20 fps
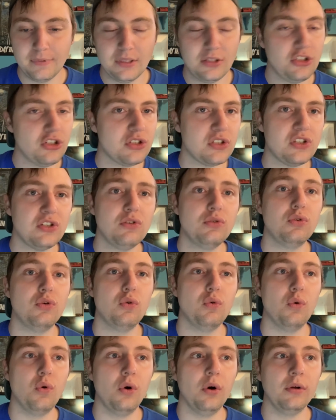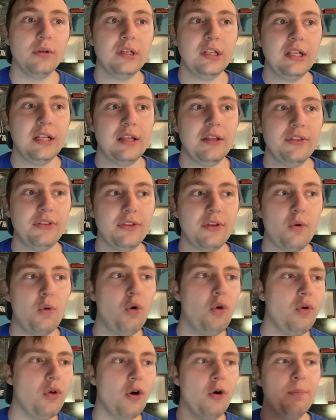Just so cool. The
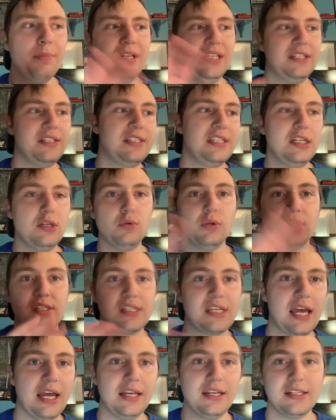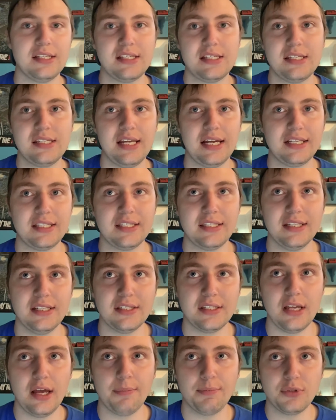whole opening sequence kind of sets
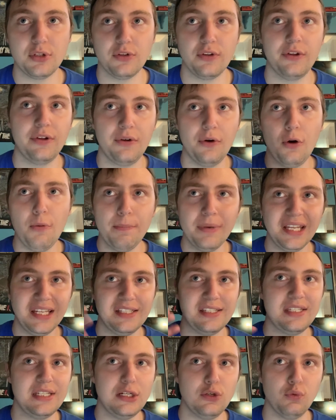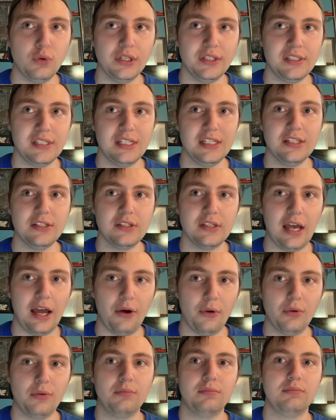this up. So the opening sequence is
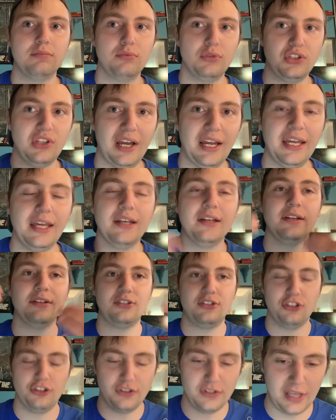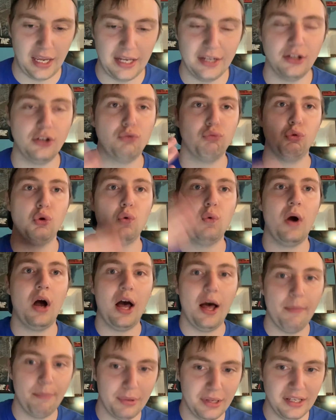how Diana just kind of grew
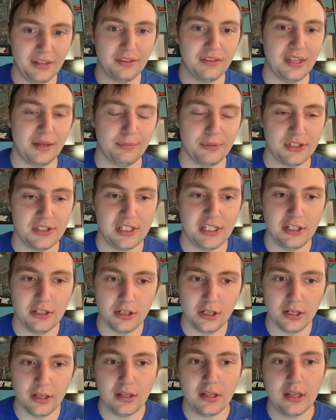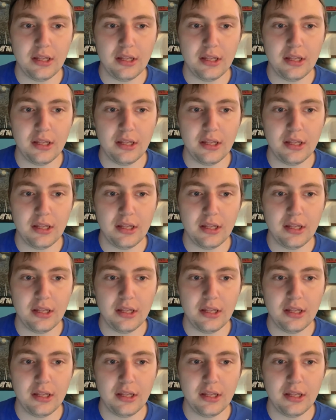up in Themyscira.